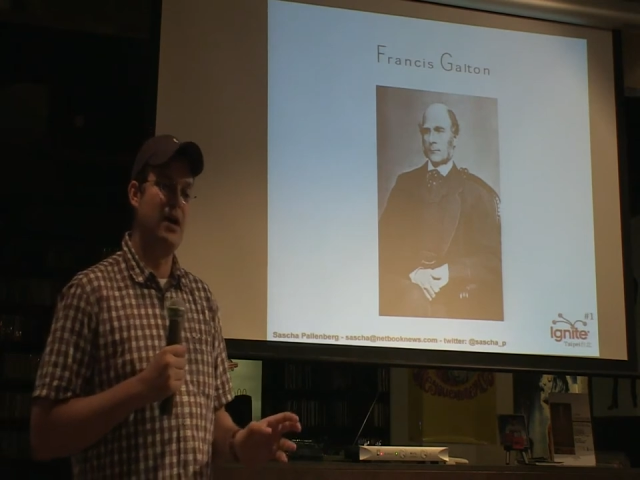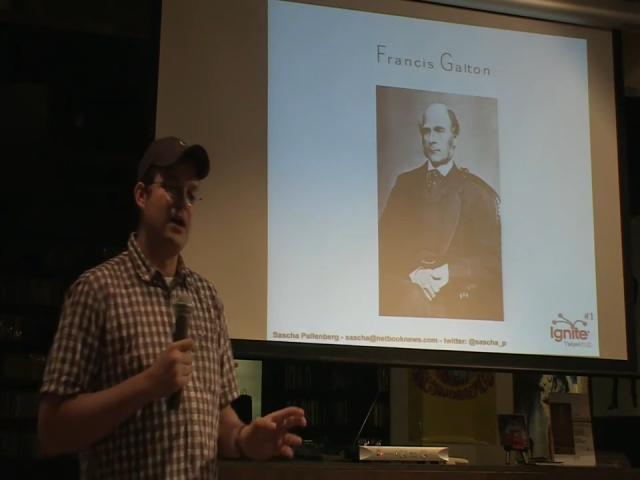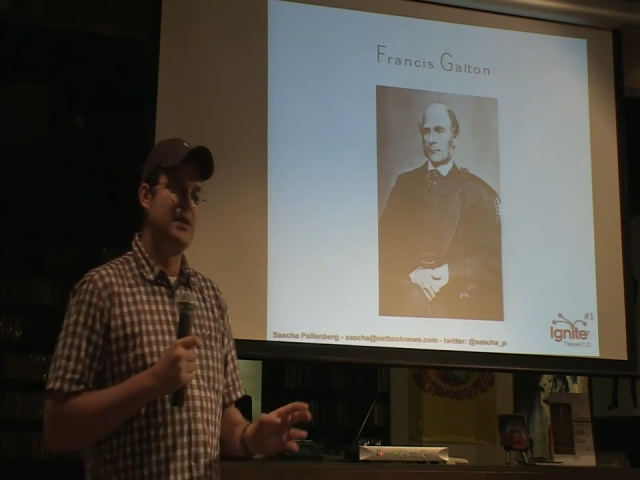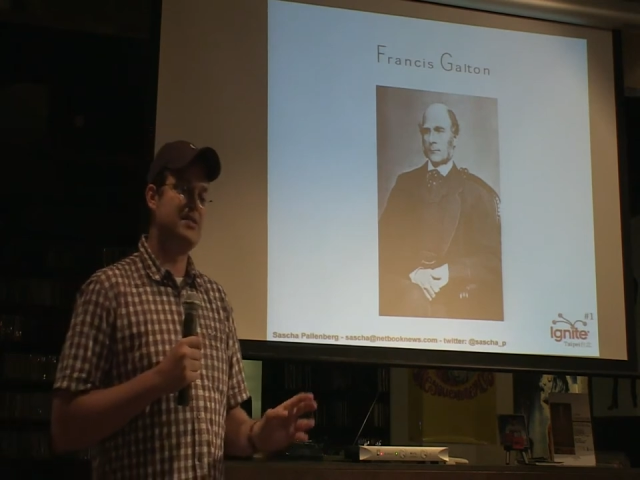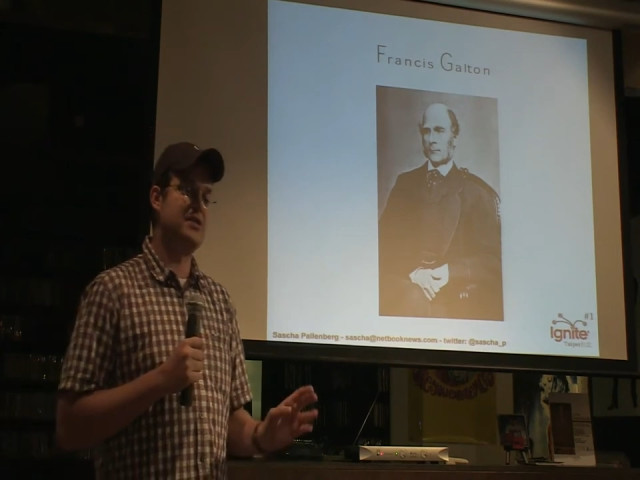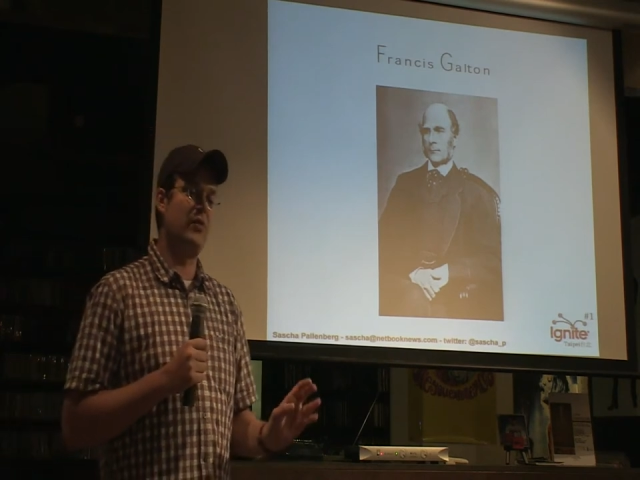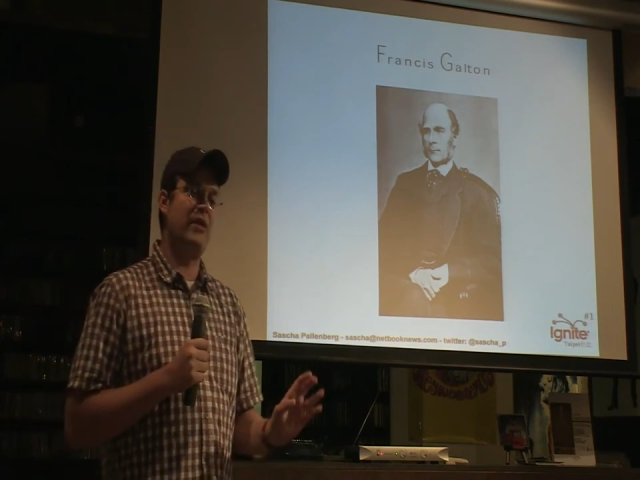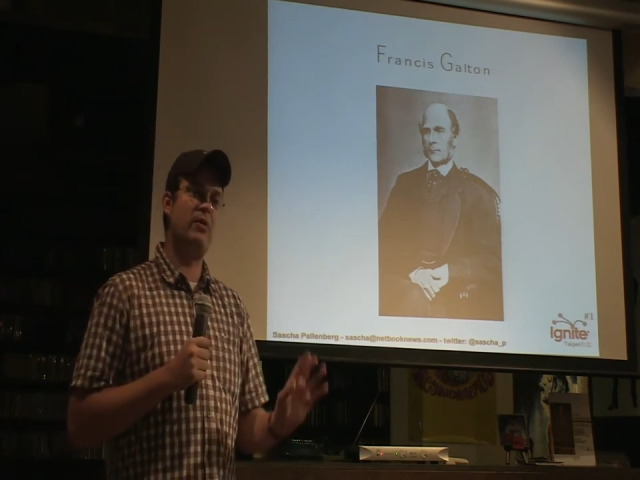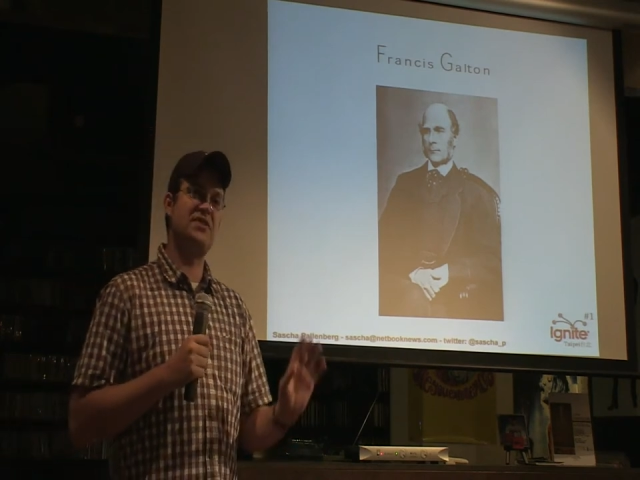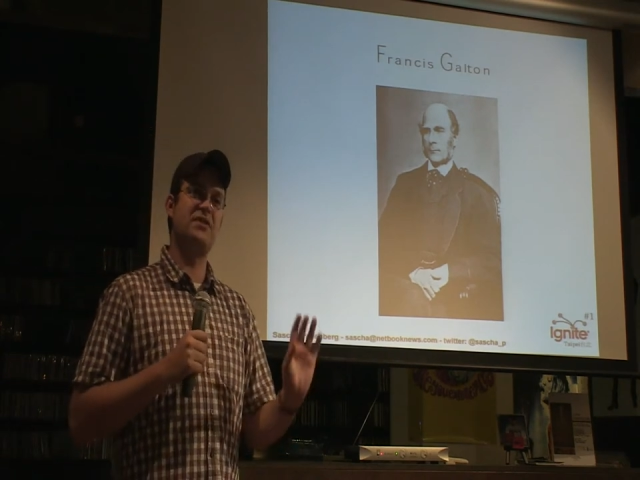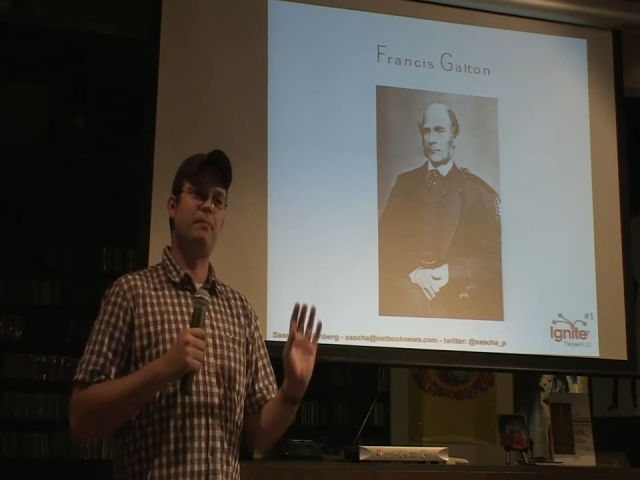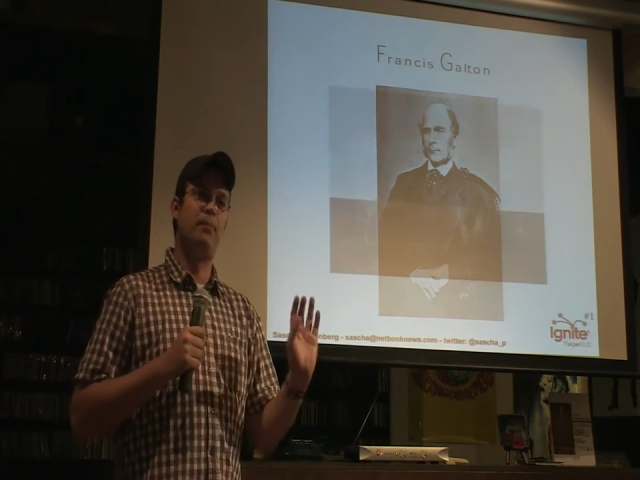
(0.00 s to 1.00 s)
So there was
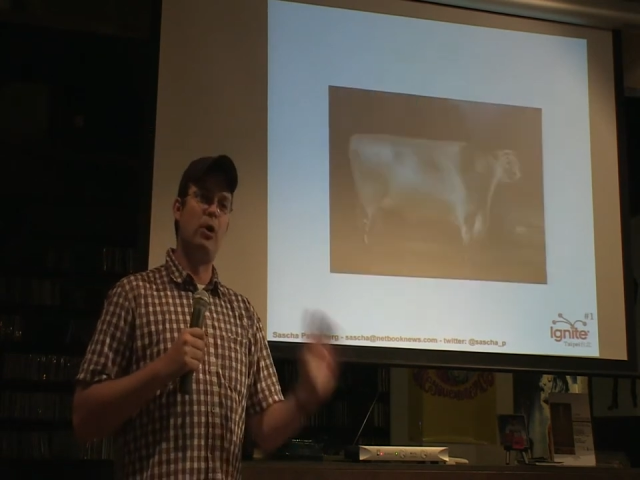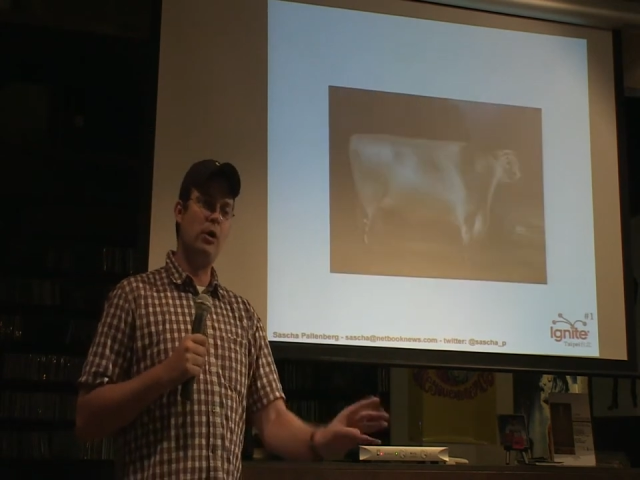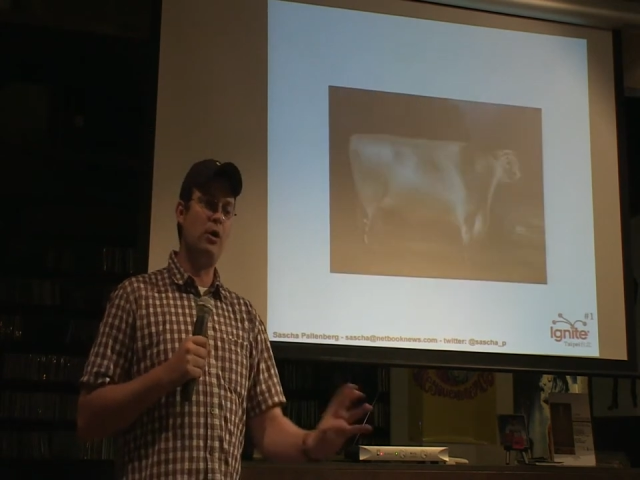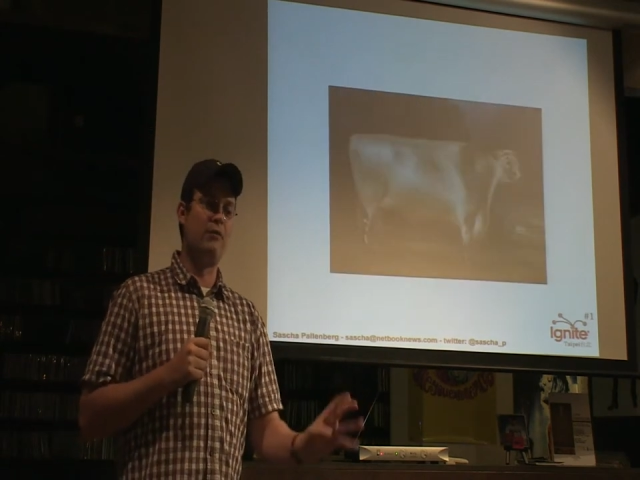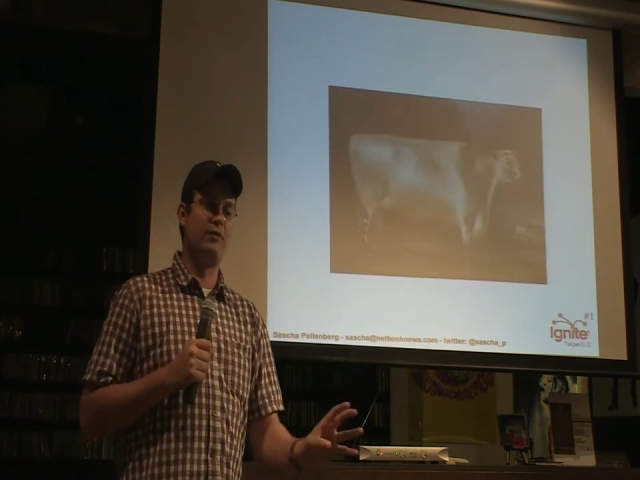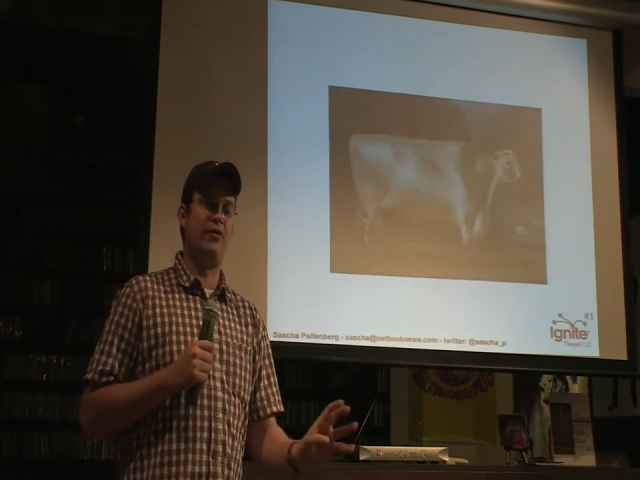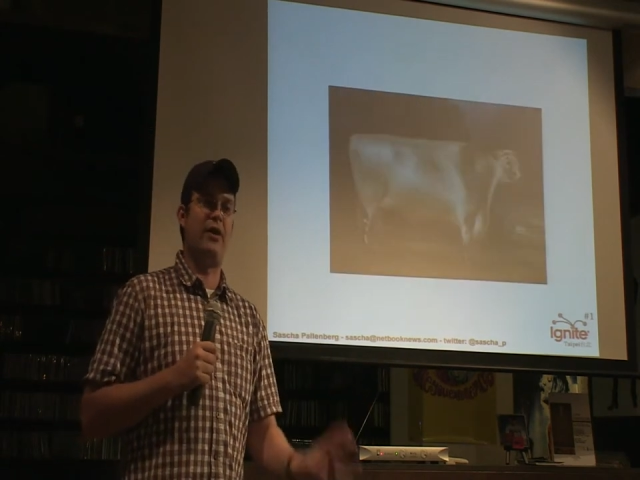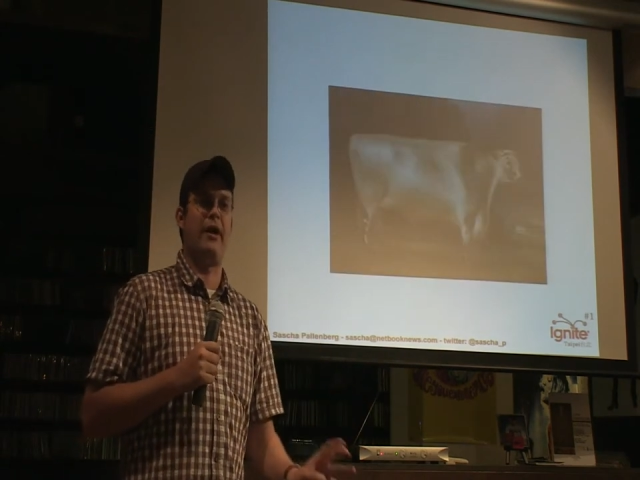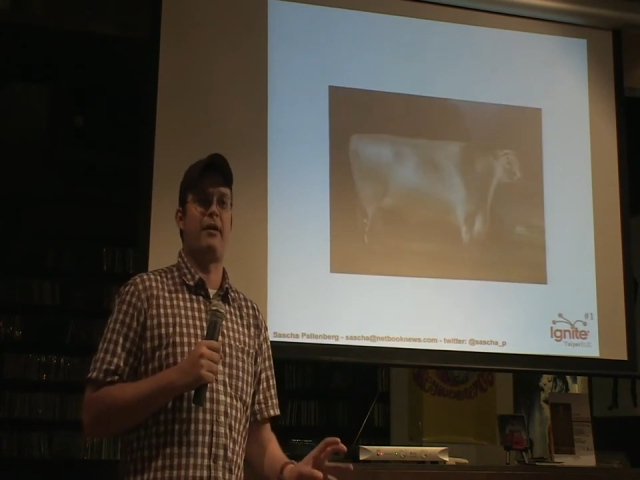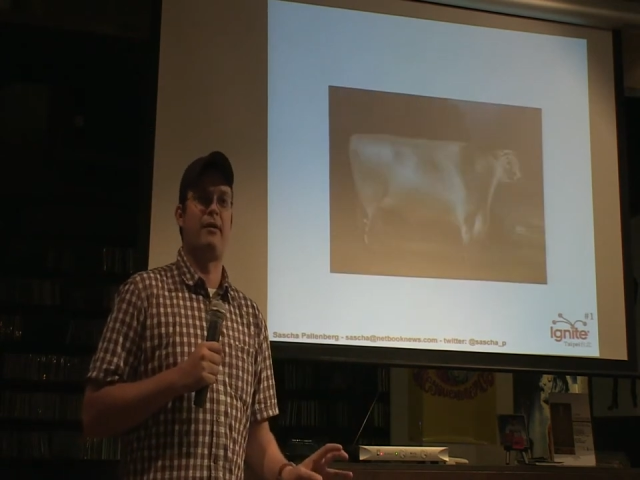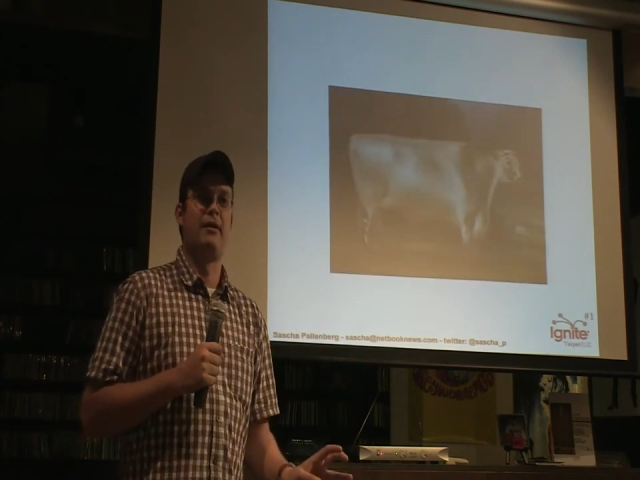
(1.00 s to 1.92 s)
a bull over there,